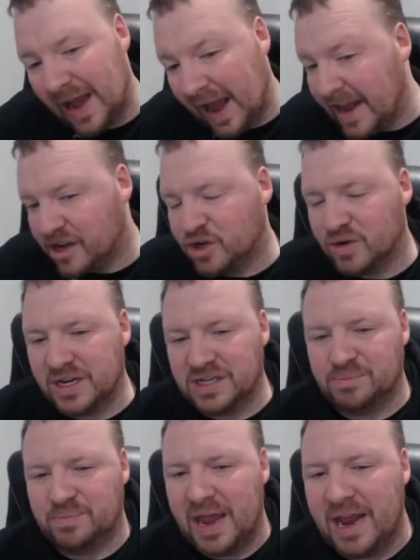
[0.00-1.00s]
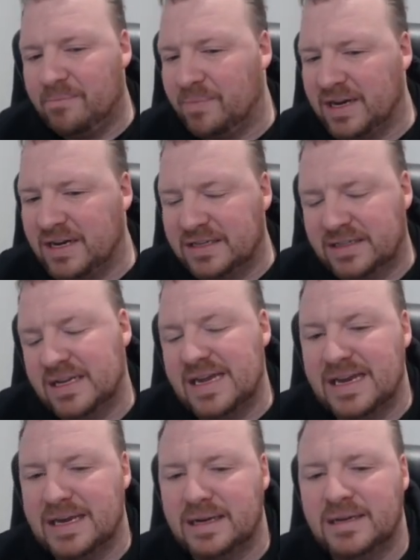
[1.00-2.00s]
headpiece
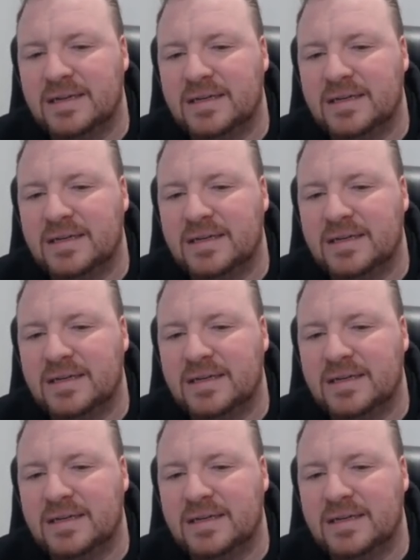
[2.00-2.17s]
there.